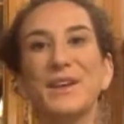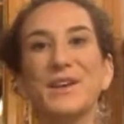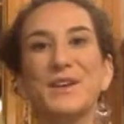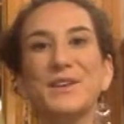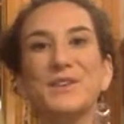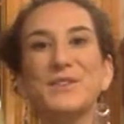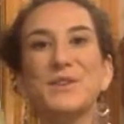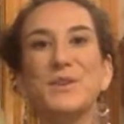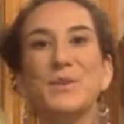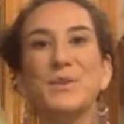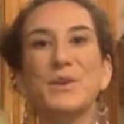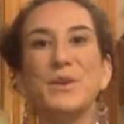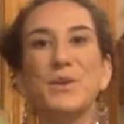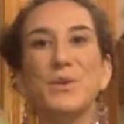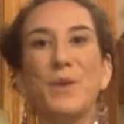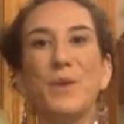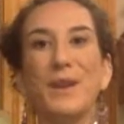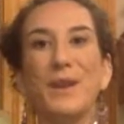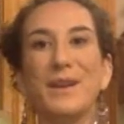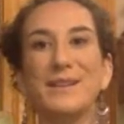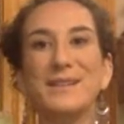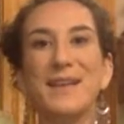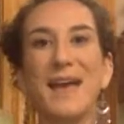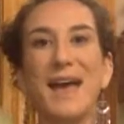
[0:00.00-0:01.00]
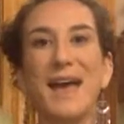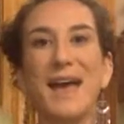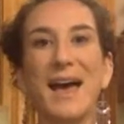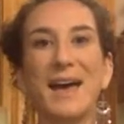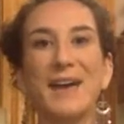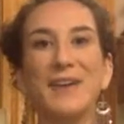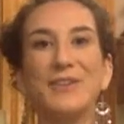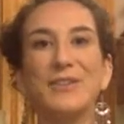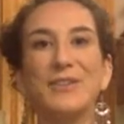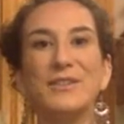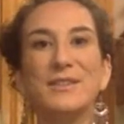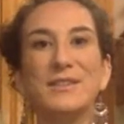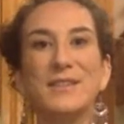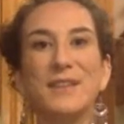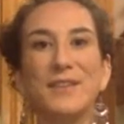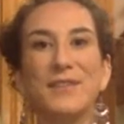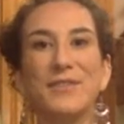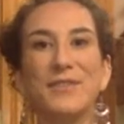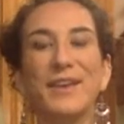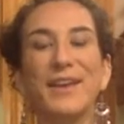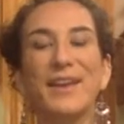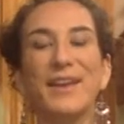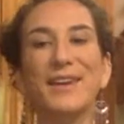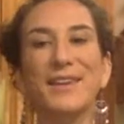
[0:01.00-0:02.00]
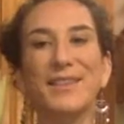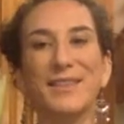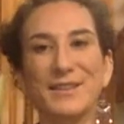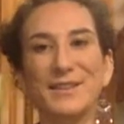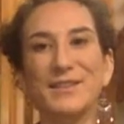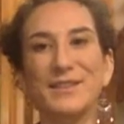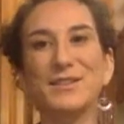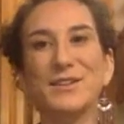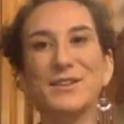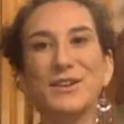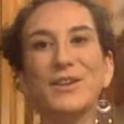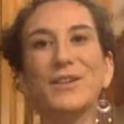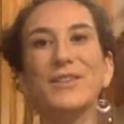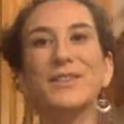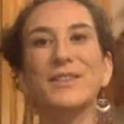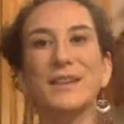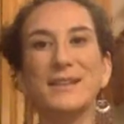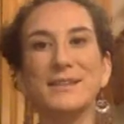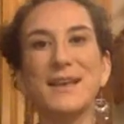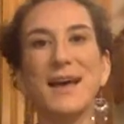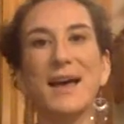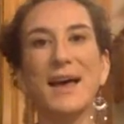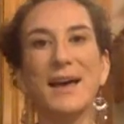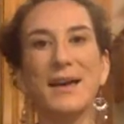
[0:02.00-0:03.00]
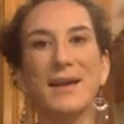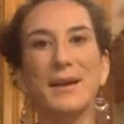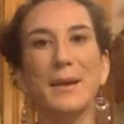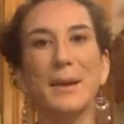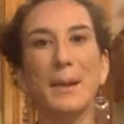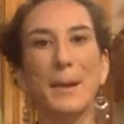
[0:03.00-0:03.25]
So when you want to add good stuff in, this is a good thing to add.